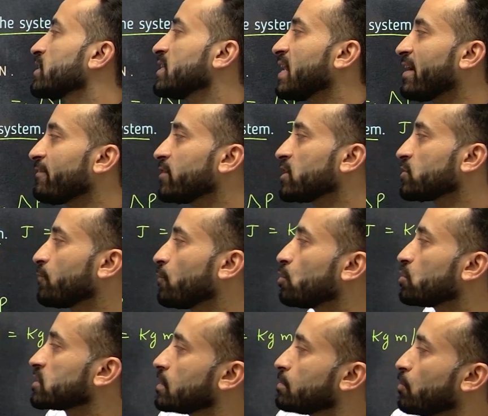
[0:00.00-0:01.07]
average force,
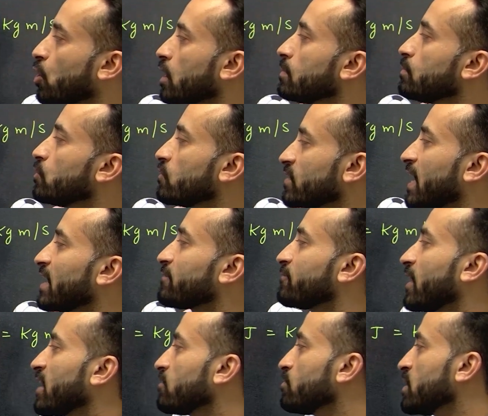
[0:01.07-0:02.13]
the ball moved at
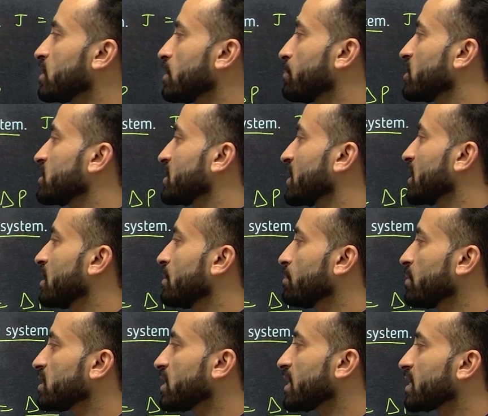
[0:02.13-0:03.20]
5 meter per second
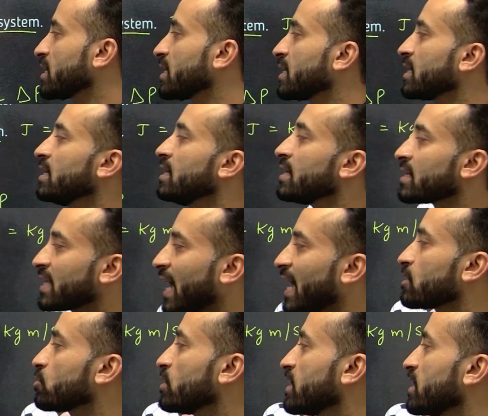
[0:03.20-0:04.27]
immediately.
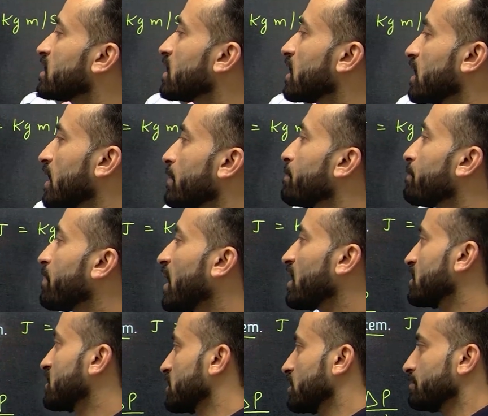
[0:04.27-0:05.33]
Calculate the
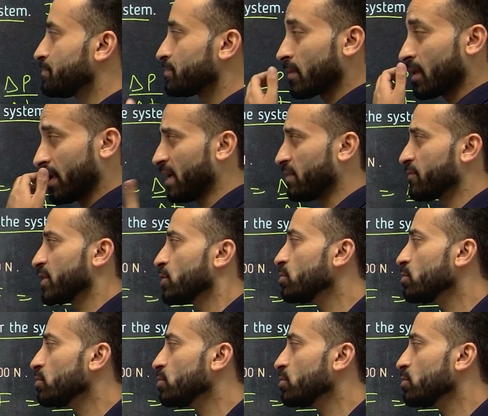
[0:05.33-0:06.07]
impulse. Can we do